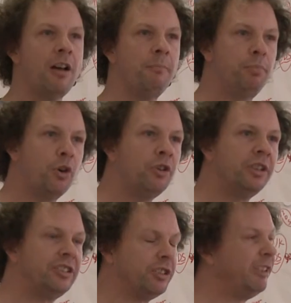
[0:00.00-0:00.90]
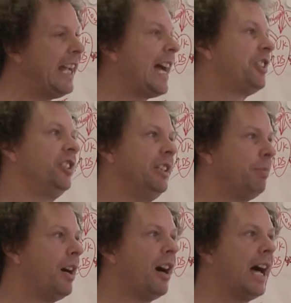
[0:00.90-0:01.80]
born as a reaction in
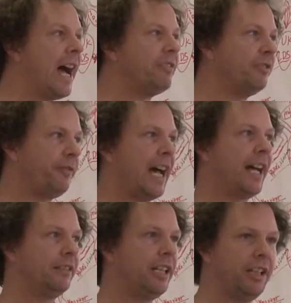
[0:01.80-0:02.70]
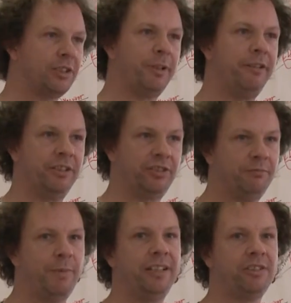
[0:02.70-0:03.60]
part out of that experience of
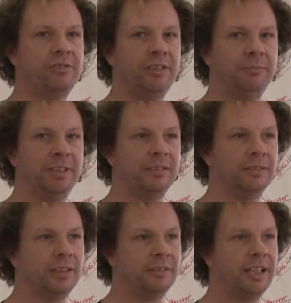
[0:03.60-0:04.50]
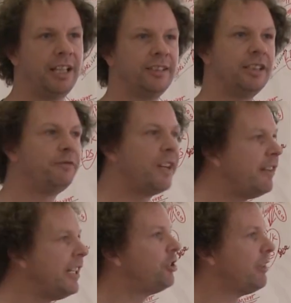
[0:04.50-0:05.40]
mainstreaming. Okay? So there's
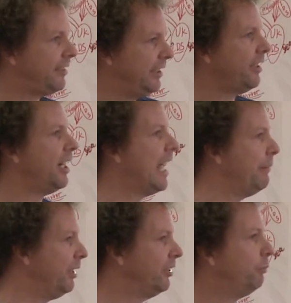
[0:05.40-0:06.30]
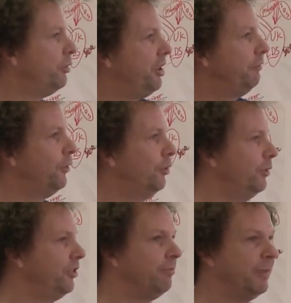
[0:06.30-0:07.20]
very interesting dynamics that push it
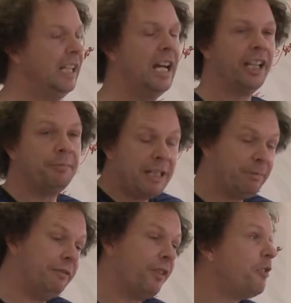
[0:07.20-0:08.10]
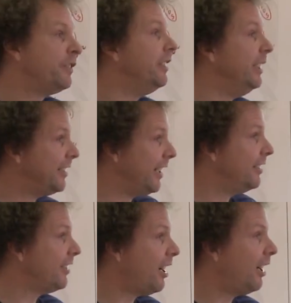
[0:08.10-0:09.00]
forwards. And the people involved in these
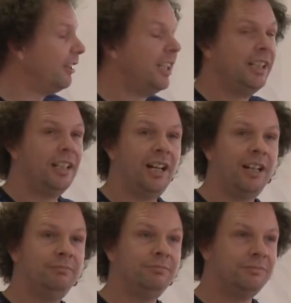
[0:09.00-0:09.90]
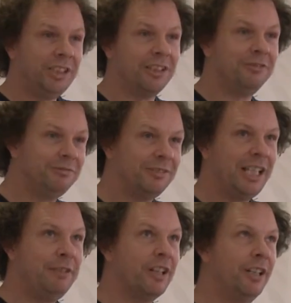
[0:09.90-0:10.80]
things are, you know,
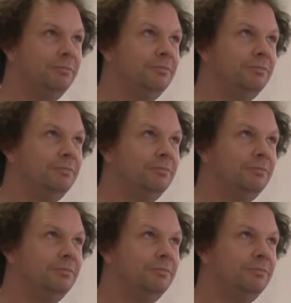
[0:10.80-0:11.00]
either